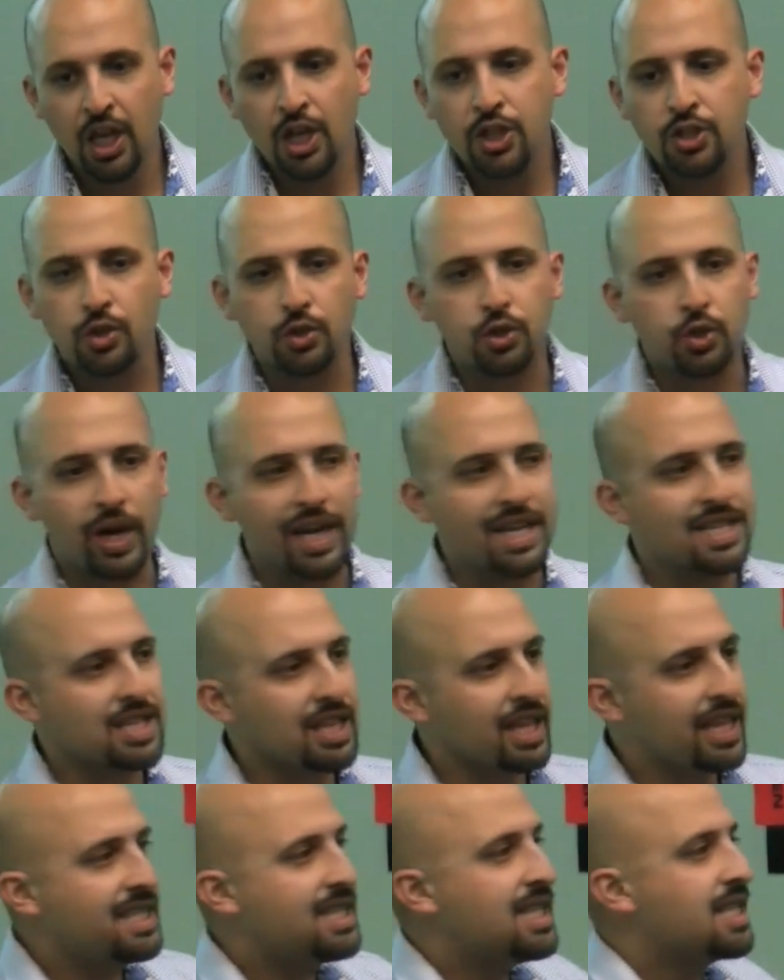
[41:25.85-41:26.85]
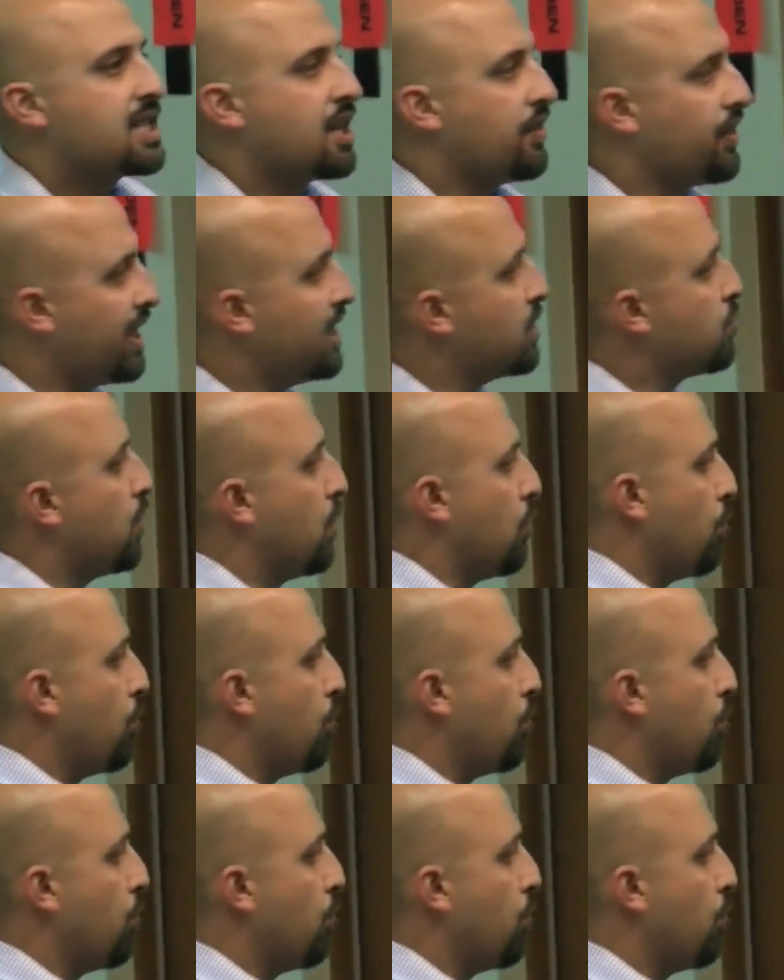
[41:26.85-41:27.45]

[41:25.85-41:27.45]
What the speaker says: So translating something into a